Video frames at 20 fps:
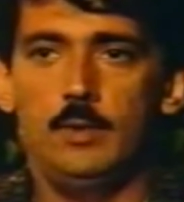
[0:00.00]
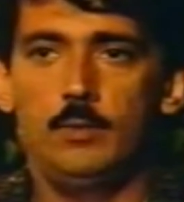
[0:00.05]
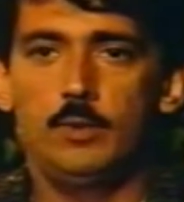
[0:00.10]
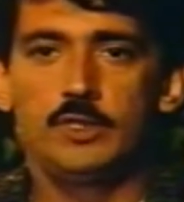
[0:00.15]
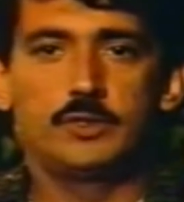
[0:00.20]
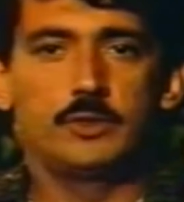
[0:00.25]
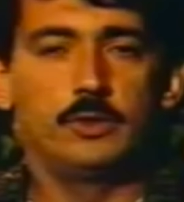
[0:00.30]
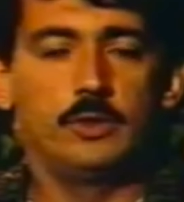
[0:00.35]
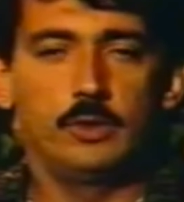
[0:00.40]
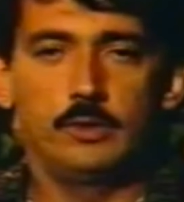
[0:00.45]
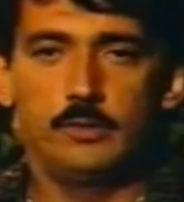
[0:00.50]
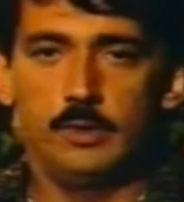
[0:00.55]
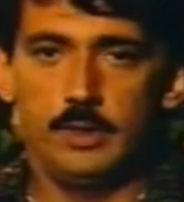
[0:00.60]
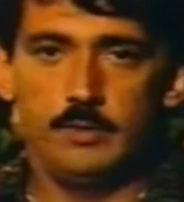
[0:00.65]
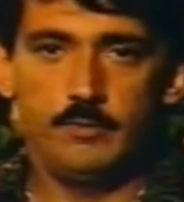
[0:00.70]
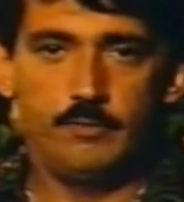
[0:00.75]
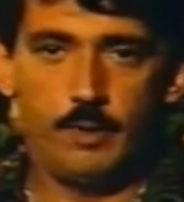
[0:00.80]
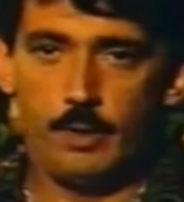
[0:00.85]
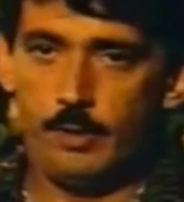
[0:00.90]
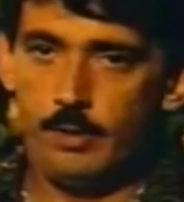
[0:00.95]
which looked
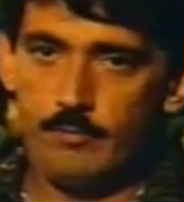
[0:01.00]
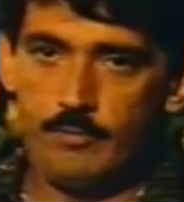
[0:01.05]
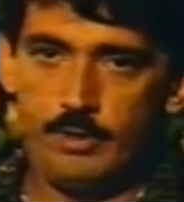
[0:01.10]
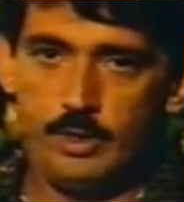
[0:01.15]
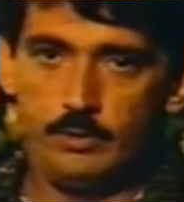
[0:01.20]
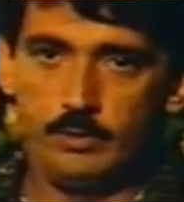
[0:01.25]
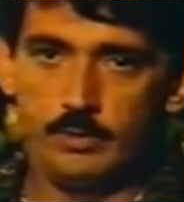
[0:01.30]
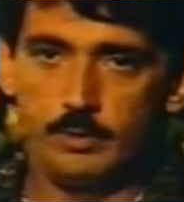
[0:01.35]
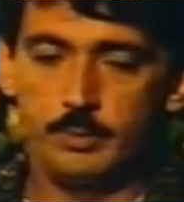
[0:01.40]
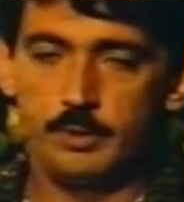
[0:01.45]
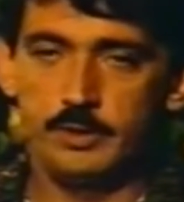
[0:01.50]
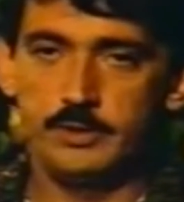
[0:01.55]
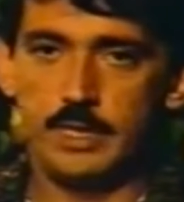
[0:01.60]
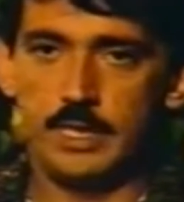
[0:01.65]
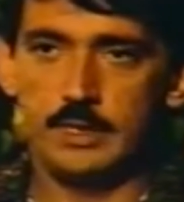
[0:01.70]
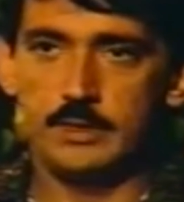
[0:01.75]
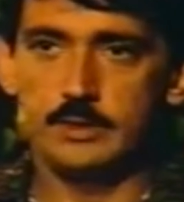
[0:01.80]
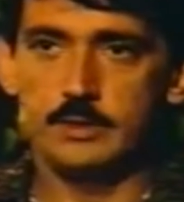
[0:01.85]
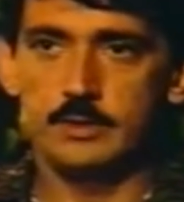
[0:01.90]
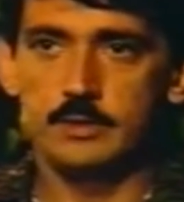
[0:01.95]
very real, the
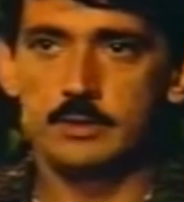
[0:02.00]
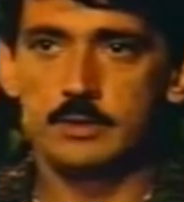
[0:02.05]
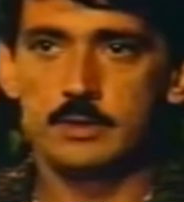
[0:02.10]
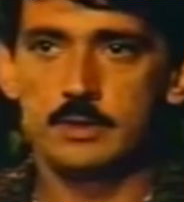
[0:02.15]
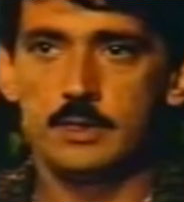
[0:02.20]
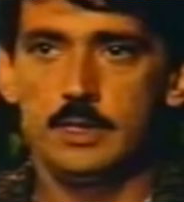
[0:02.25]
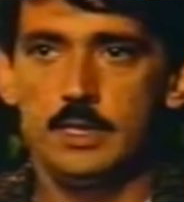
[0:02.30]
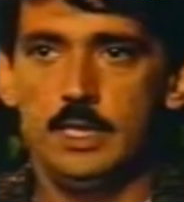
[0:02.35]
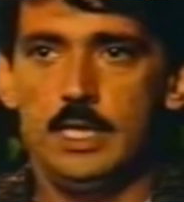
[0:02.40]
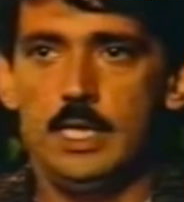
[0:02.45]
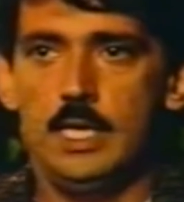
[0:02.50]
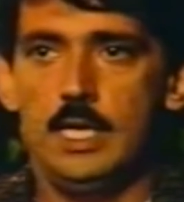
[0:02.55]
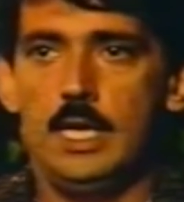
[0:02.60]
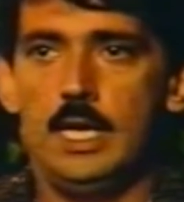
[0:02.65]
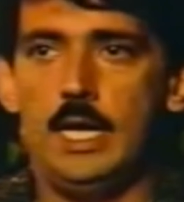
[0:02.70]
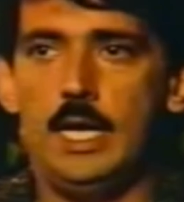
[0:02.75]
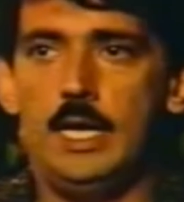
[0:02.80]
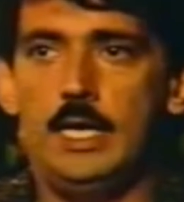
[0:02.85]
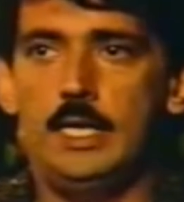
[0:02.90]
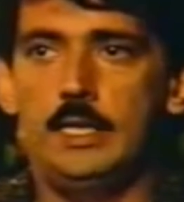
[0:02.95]
projections,
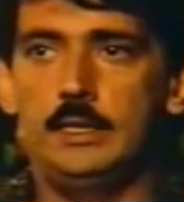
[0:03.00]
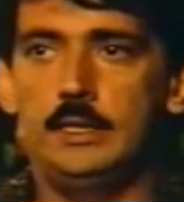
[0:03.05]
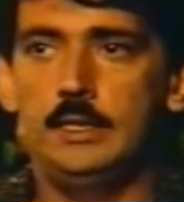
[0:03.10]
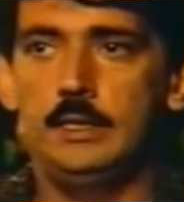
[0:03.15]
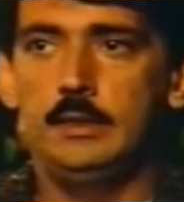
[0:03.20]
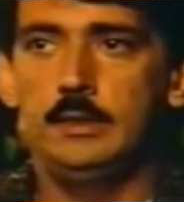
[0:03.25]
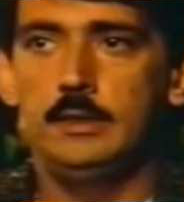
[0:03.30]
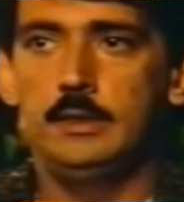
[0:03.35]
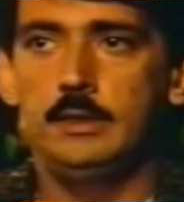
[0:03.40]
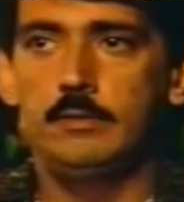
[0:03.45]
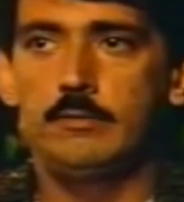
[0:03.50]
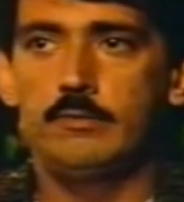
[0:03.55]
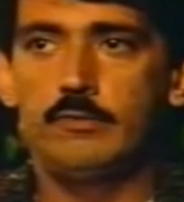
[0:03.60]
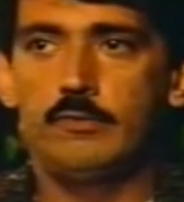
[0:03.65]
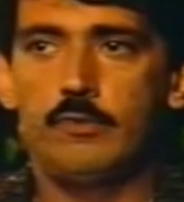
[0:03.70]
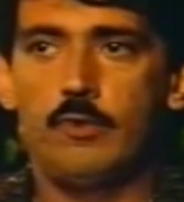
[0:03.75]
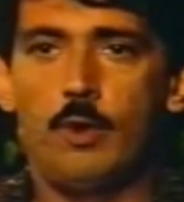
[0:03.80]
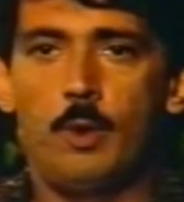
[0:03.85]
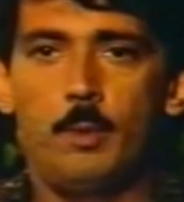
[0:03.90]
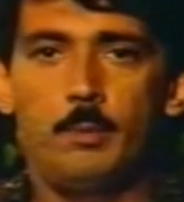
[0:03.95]
and he
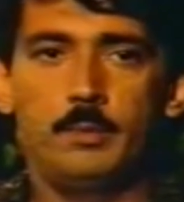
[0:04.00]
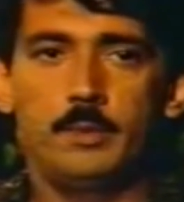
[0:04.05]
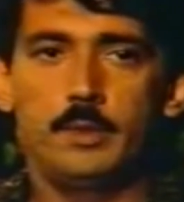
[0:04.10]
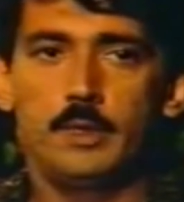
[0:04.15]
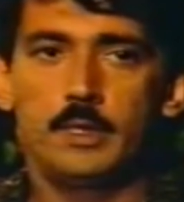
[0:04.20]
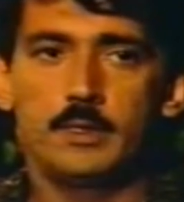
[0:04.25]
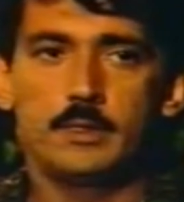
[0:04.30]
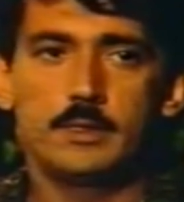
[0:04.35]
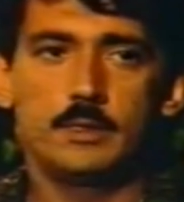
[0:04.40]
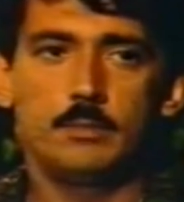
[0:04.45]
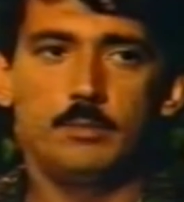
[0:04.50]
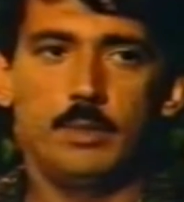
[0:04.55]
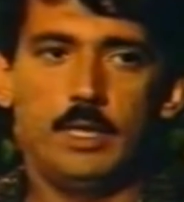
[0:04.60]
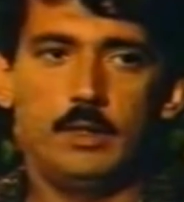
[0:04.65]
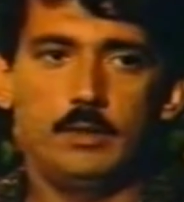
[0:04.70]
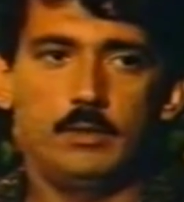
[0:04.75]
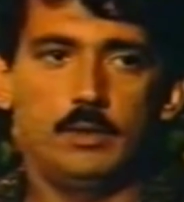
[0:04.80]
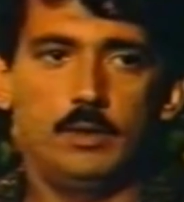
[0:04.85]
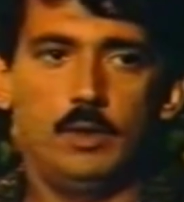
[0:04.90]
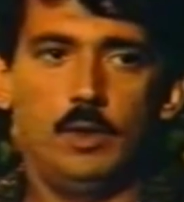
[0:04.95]
informed us
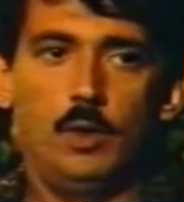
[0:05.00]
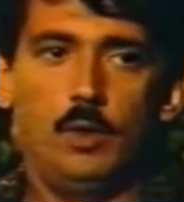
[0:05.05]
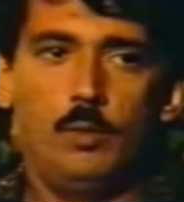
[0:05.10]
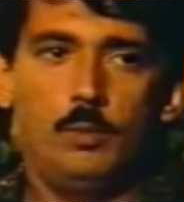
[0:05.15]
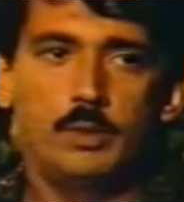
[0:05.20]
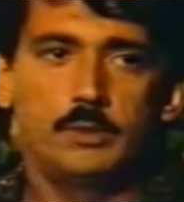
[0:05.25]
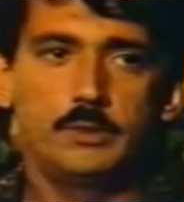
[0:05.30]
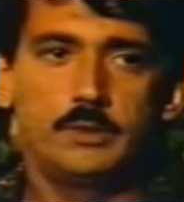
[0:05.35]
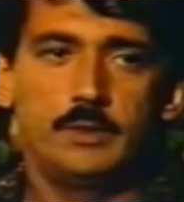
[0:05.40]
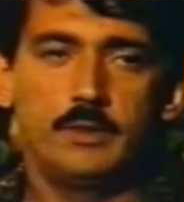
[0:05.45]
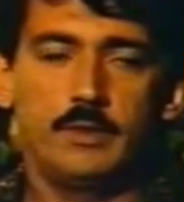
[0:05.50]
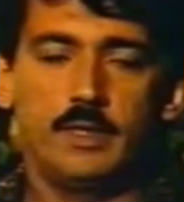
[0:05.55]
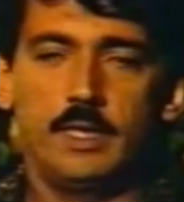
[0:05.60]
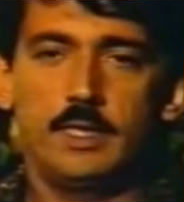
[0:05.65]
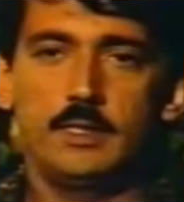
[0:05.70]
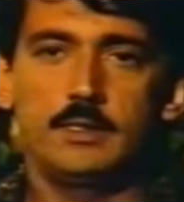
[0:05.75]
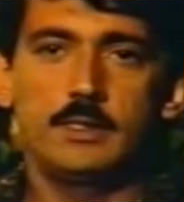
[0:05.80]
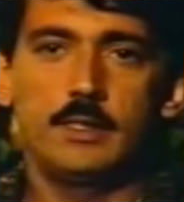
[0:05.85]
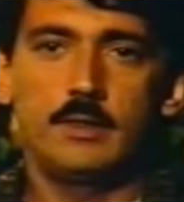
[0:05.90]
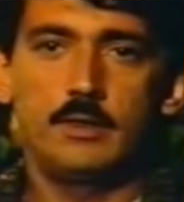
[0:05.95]
about a whole bunch of
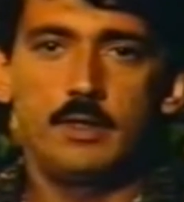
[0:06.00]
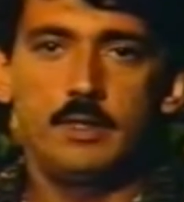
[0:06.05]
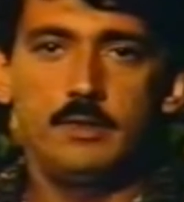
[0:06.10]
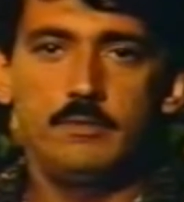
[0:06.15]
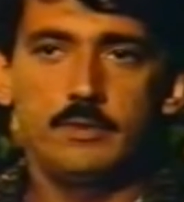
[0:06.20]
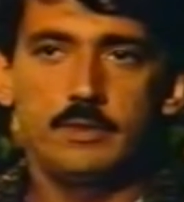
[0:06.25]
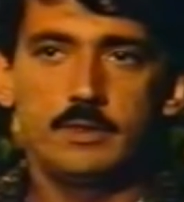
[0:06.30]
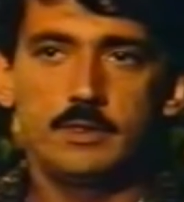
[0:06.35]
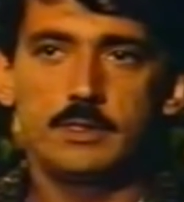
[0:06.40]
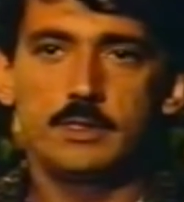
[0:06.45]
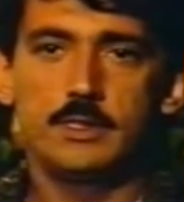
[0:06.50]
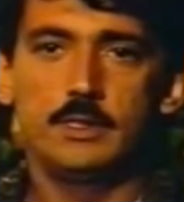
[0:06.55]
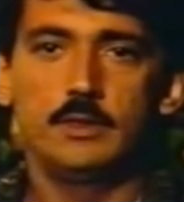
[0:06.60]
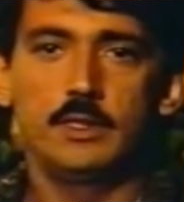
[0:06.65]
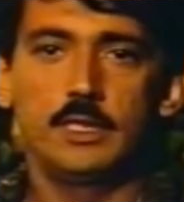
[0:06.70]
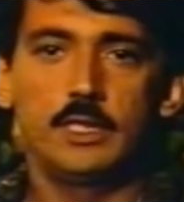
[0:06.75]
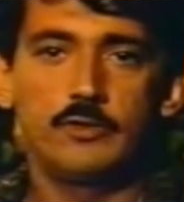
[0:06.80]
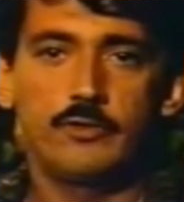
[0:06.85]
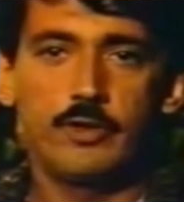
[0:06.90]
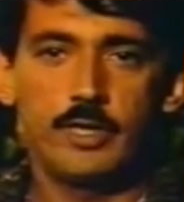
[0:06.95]
things that are even
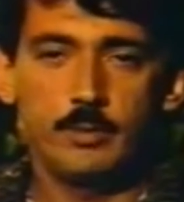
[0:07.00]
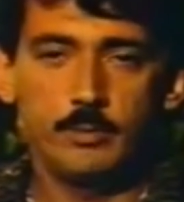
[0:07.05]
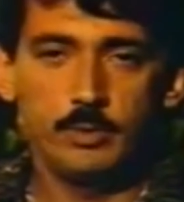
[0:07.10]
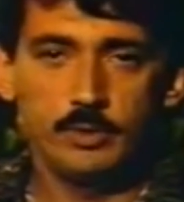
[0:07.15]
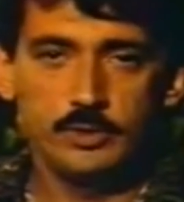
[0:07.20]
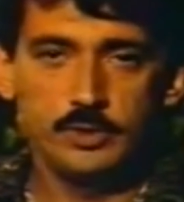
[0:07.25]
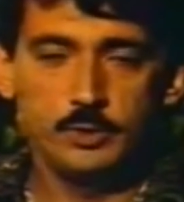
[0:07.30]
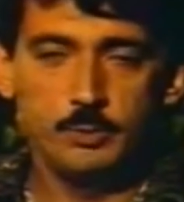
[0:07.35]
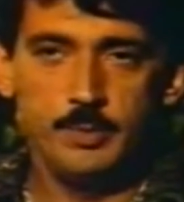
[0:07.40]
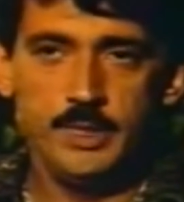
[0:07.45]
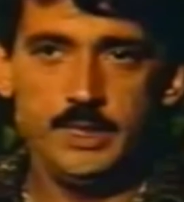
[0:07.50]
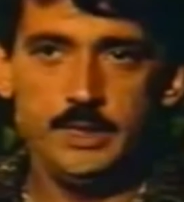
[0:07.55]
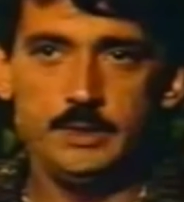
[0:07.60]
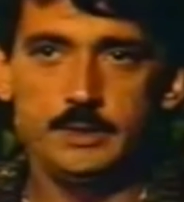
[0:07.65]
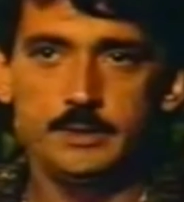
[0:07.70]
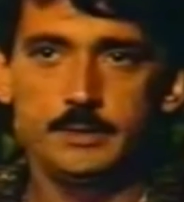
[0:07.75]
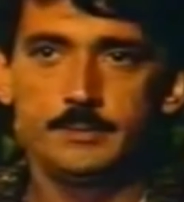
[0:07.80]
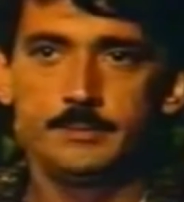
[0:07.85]
still incredible to me.